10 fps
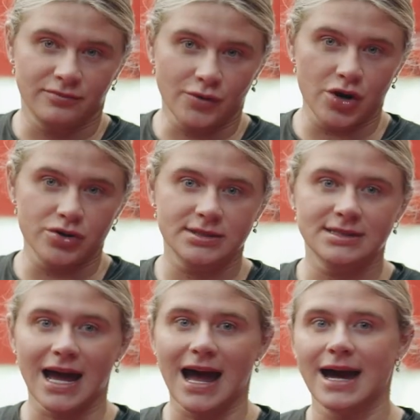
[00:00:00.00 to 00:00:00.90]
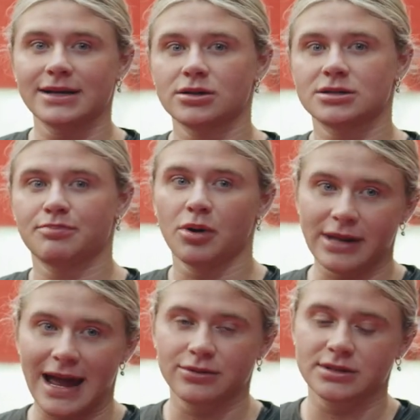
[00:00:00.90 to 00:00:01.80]
rows and pull
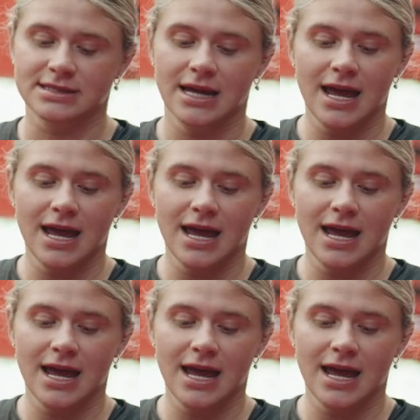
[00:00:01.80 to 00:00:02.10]
downs